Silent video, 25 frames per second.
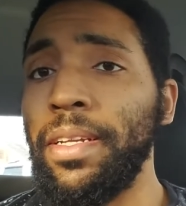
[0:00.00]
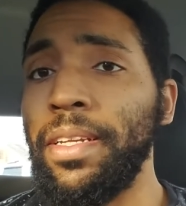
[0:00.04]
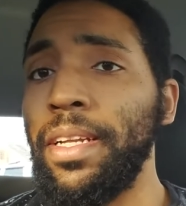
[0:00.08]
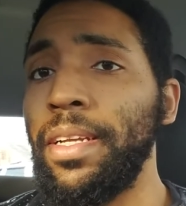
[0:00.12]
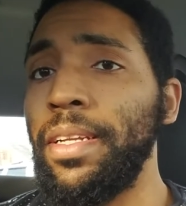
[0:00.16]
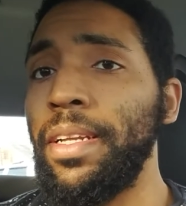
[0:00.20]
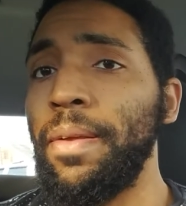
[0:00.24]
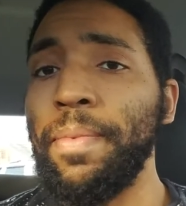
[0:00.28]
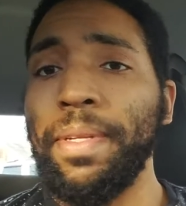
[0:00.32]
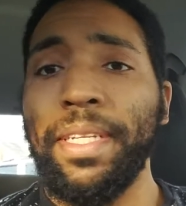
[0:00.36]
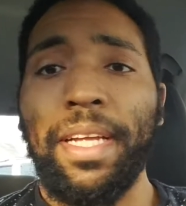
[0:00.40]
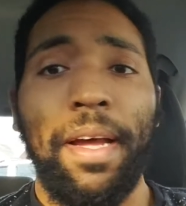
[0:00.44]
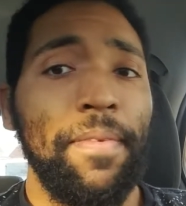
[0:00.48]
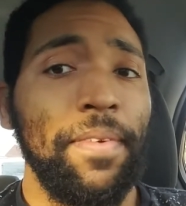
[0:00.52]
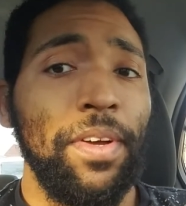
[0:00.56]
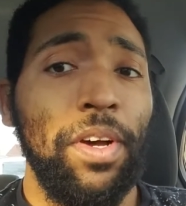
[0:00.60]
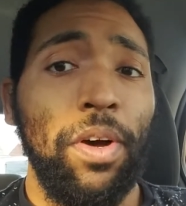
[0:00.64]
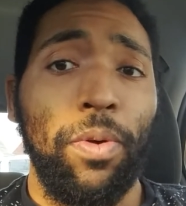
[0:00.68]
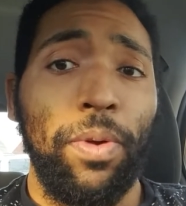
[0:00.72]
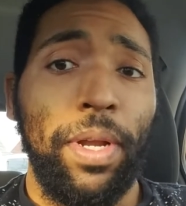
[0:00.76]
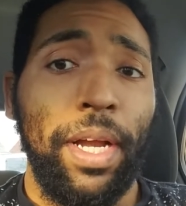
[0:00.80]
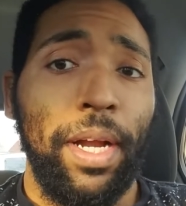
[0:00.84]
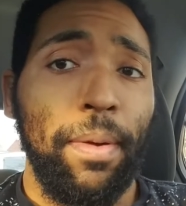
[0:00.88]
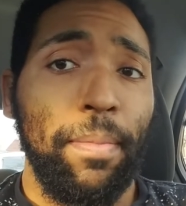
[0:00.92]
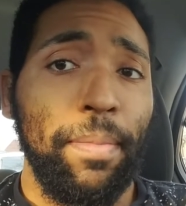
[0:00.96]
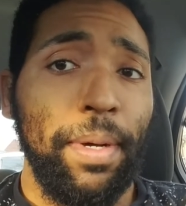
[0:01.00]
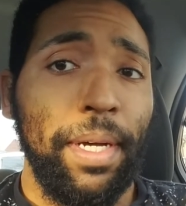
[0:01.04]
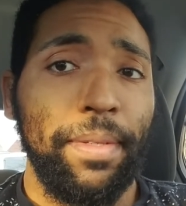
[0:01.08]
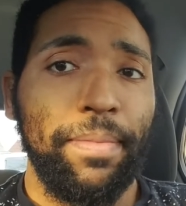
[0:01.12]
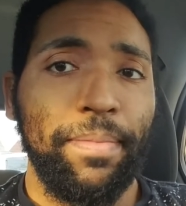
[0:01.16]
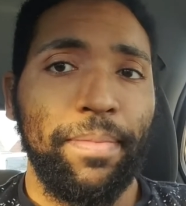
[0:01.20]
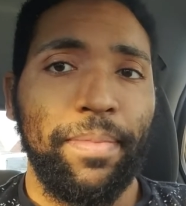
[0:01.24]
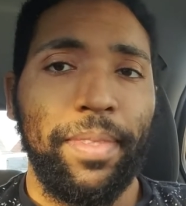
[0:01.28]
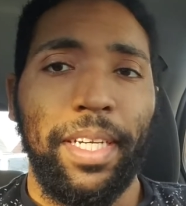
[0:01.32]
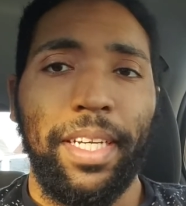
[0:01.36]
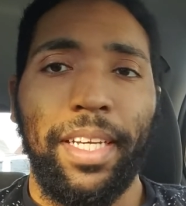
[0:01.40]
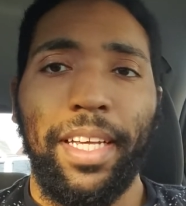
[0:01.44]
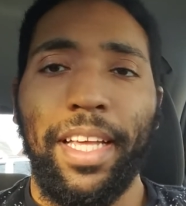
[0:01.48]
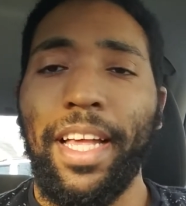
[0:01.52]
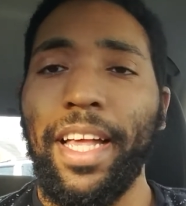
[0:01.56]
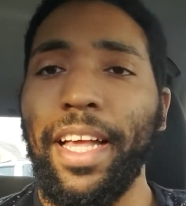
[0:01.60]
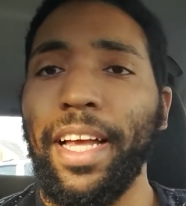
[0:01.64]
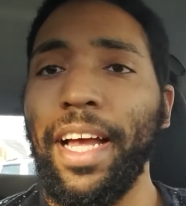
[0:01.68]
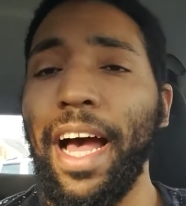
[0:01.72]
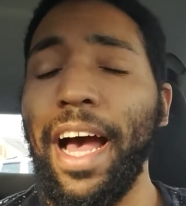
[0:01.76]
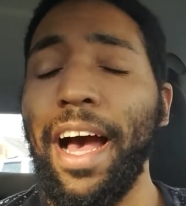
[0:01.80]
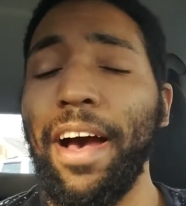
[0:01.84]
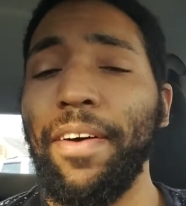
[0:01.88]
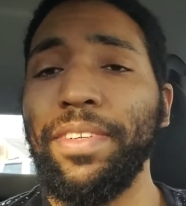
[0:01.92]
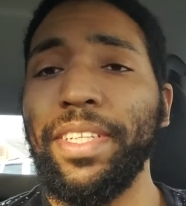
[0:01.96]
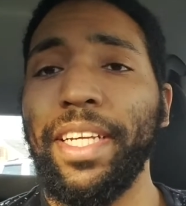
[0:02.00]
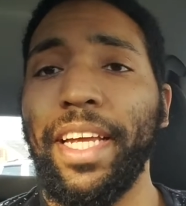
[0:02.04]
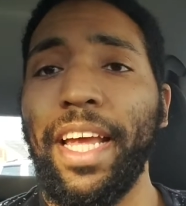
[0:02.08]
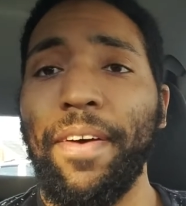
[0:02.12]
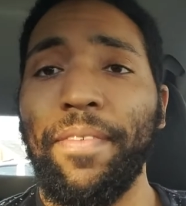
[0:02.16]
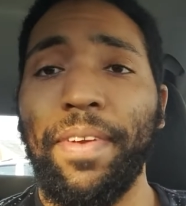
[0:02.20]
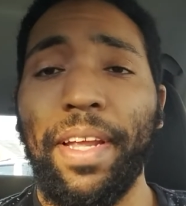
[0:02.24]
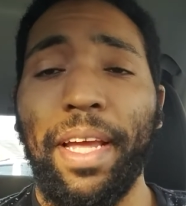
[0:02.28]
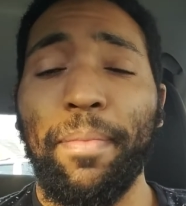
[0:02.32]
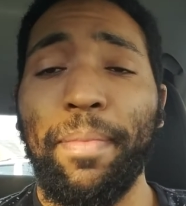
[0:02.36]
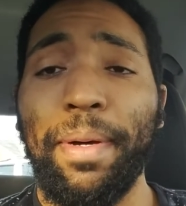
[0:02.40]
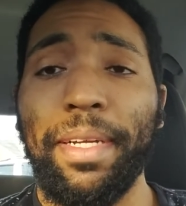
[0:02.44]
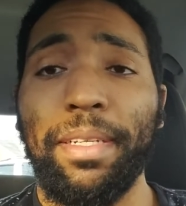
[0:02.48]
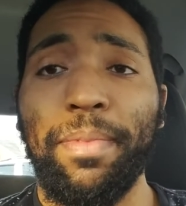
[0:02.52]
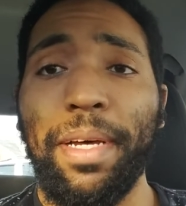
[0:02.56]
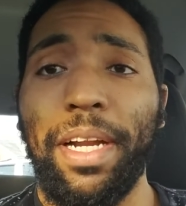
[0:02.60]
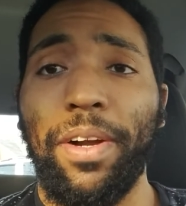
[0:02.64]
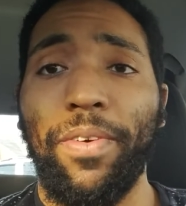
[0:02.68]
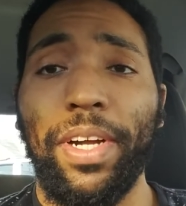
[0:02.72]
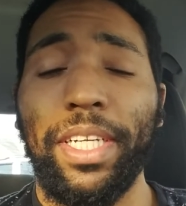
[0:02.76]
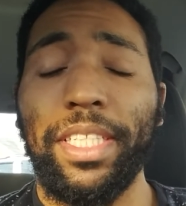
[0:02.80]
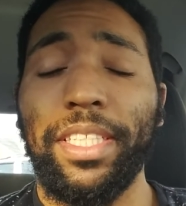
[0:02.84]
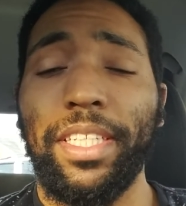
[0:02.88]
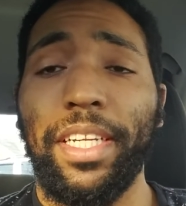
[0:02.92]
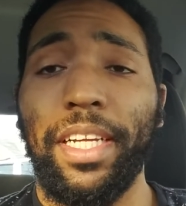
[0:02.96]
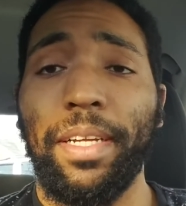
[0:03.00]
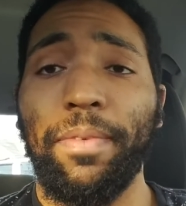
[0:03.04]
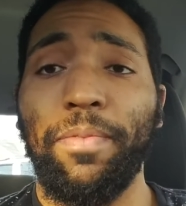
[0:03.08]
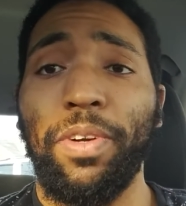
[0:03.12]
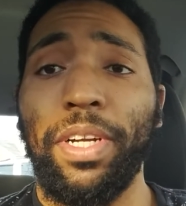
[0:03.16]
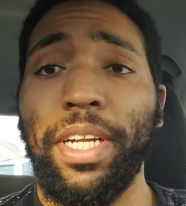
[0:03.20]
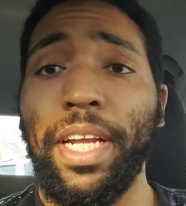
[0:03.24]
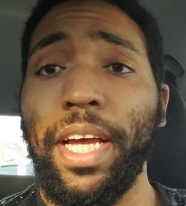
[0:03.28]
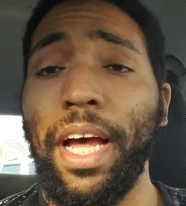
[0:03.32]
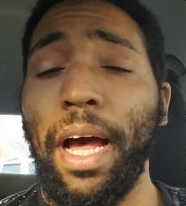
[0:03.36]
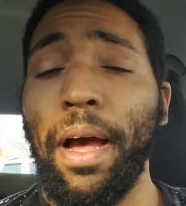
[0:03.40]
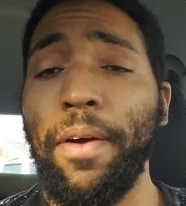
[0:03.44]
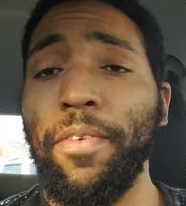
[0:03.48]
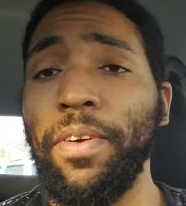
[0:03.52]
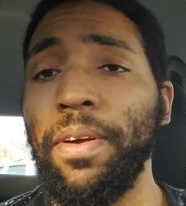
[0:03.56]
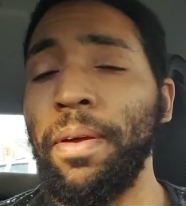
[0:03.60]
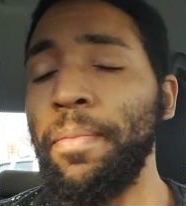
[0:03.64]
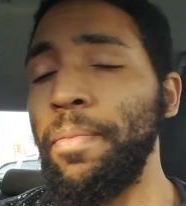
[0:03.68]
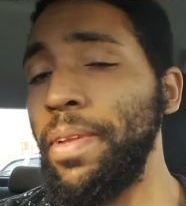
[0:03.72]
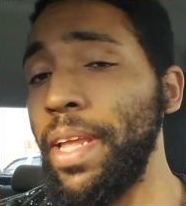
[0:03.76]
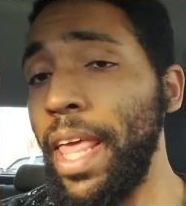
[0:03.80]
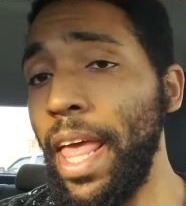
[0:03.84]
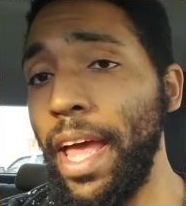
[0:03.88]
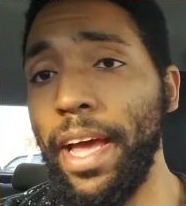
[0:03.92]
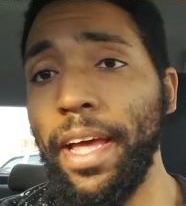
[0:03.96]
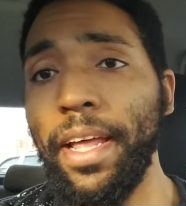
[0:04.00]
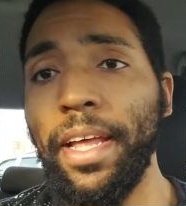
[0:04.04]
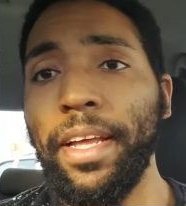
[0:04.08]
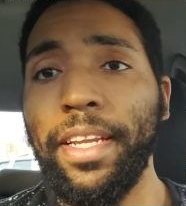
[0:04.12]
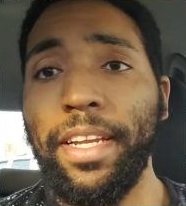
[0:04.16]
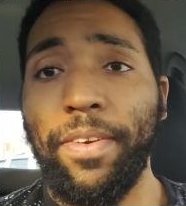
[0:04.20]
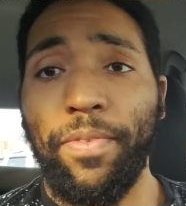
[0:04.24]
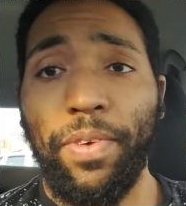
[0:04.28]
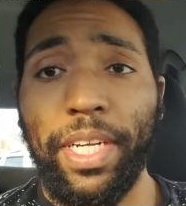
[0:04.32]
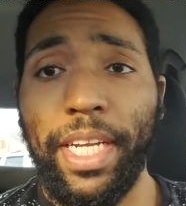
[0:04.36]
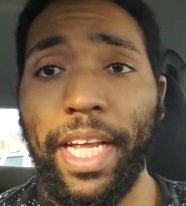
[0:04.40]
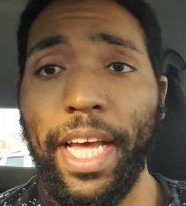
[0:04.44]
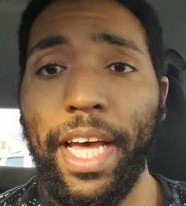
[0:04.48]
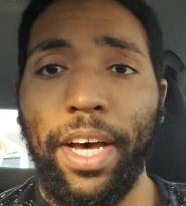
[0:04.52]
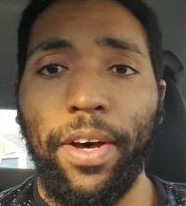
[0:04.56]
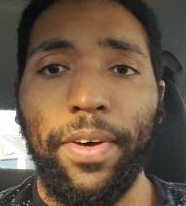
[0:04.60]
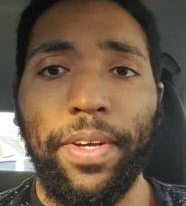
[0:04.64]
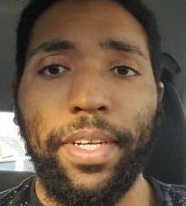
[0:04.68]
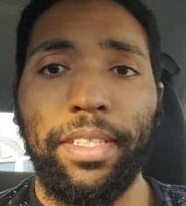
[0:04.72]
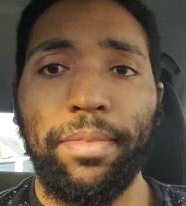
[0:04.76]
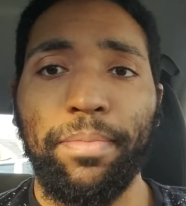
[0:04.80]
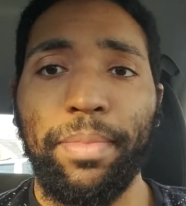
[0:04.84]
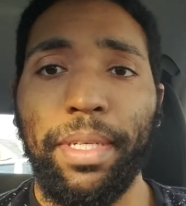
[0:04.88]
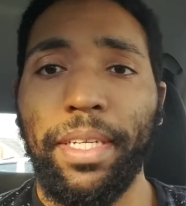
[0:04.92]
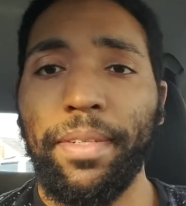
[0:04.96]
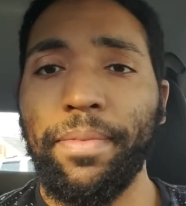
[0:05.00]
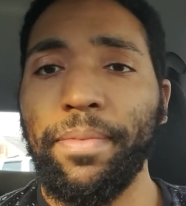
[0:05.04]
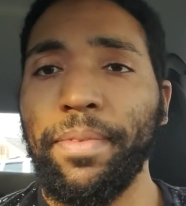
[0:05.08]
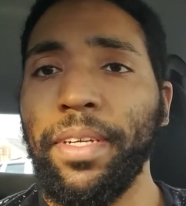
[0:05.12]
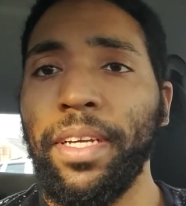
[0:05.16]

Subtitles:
let me not even go over there, but obviously Kevin Lee is much better wrestling than Riddell is. But